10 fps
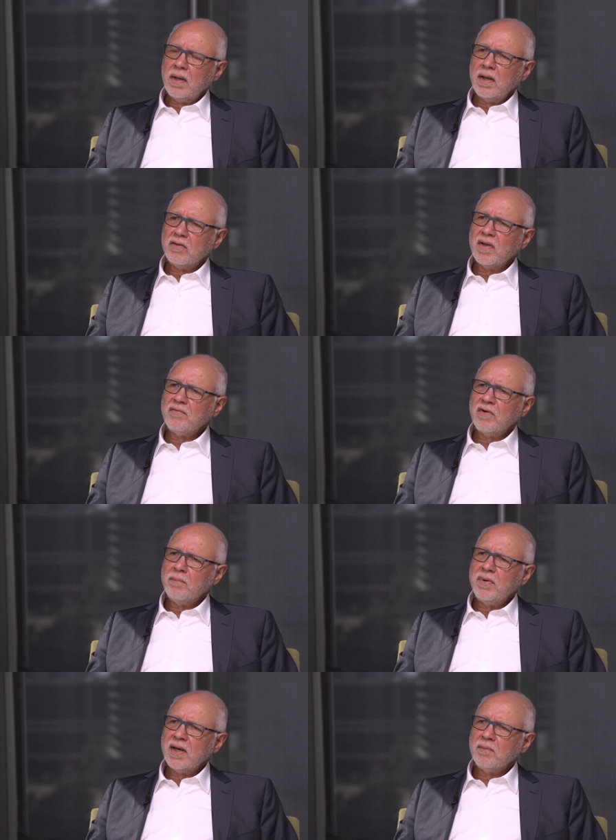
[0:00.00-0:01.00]
It's not very
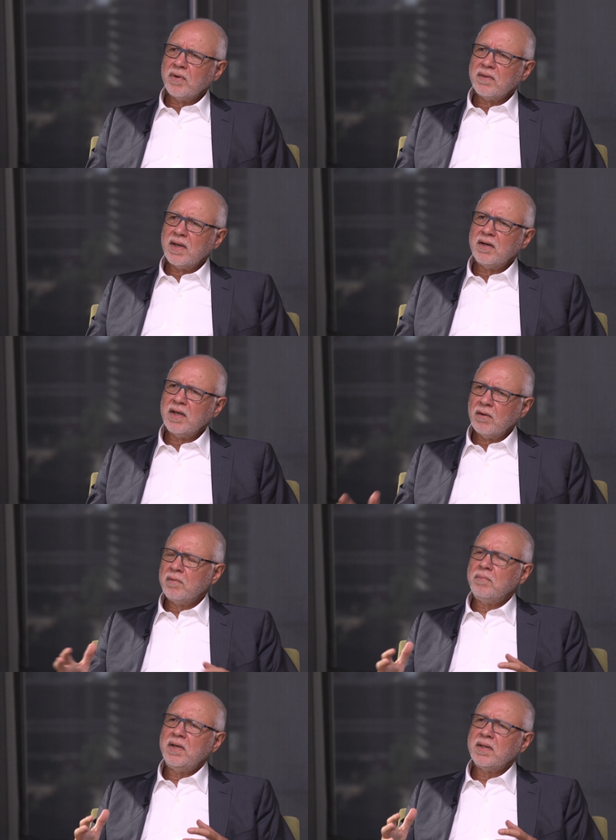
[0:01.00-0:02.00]
big, but the idea
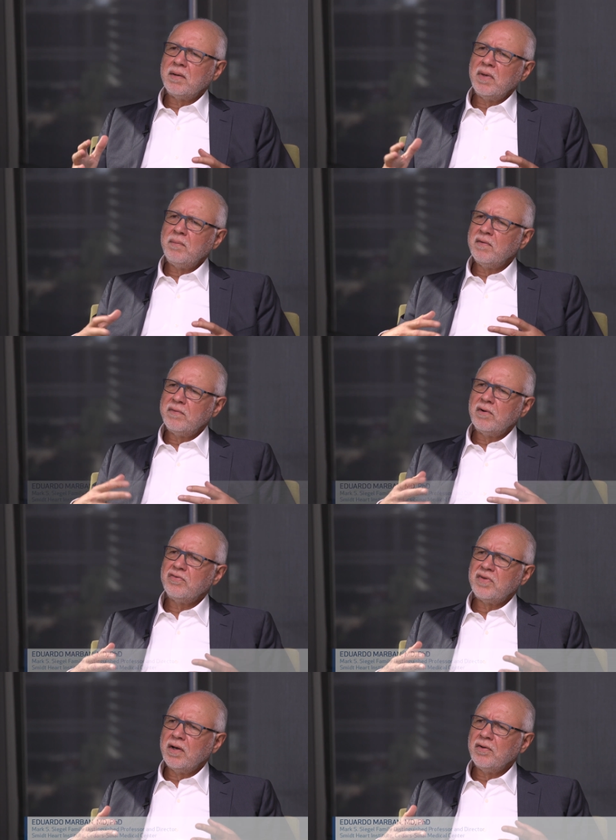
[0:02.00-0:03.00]
would be that maybe if there are
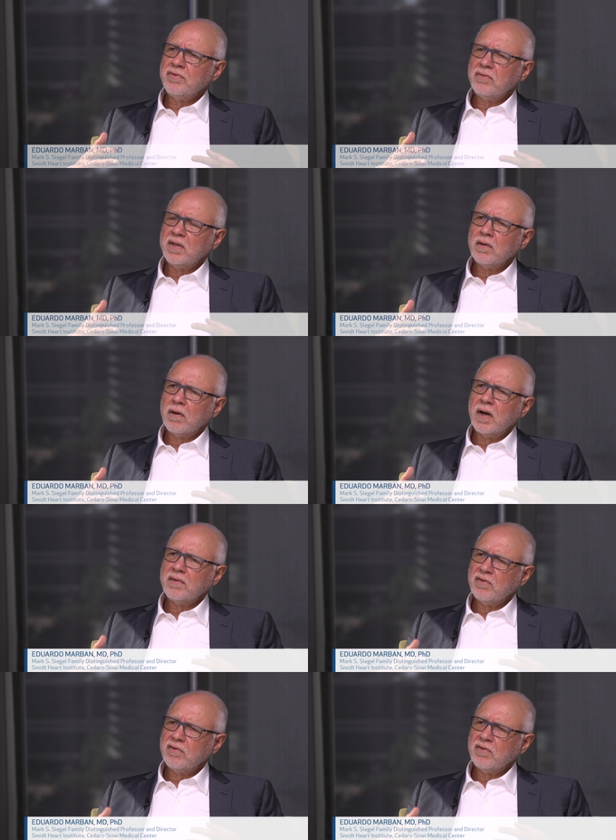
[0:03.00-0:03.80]
cells in the heart